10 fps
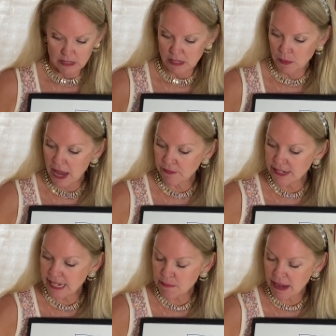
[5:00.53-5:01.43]
So
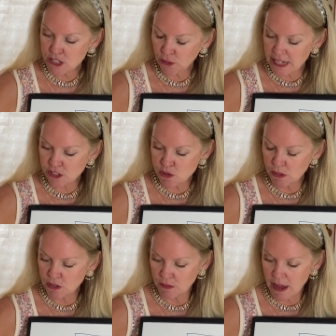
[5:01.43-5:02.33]
every time I trace, you
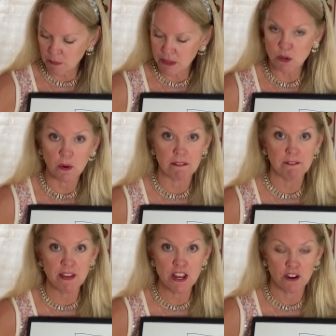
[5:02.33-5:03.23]
can do that with your
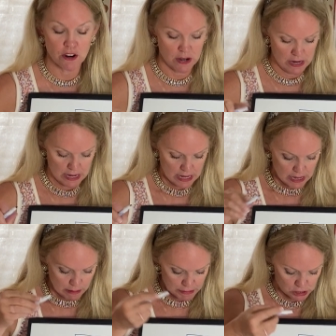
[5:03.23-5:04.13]
finger.
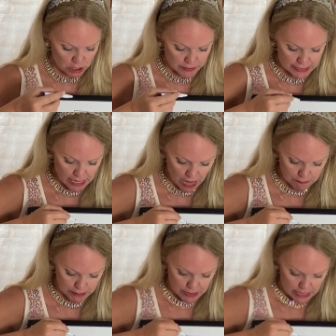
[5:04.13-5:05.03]
I'm gonna start at the
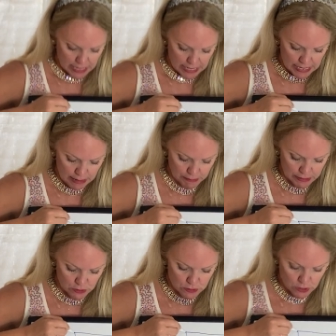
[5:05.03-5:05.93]
top, and I'm
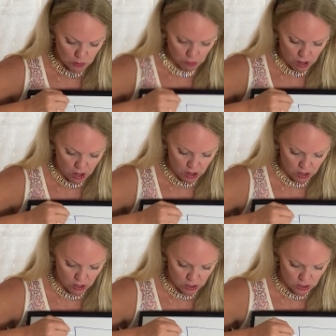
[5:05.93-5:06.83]
gonna go
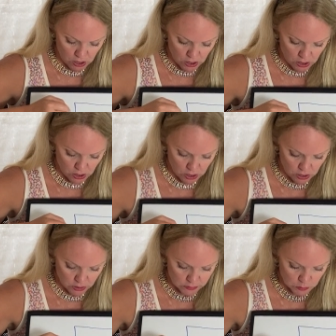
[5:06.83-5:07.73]

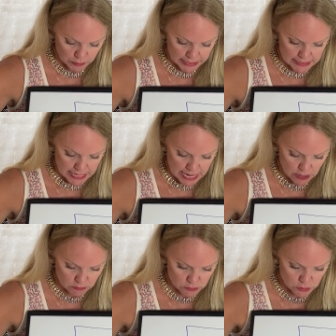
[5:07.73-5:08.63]
all the way
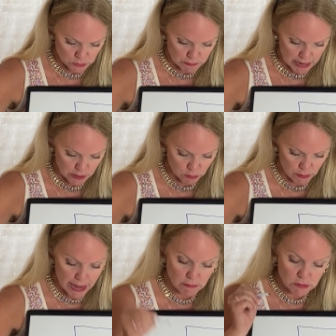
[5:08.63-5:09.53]
down to my
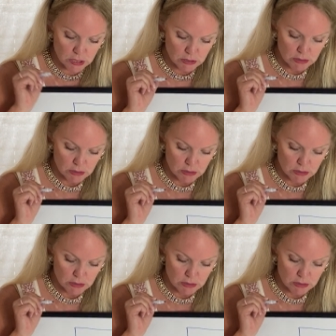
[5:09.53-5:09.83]
ground.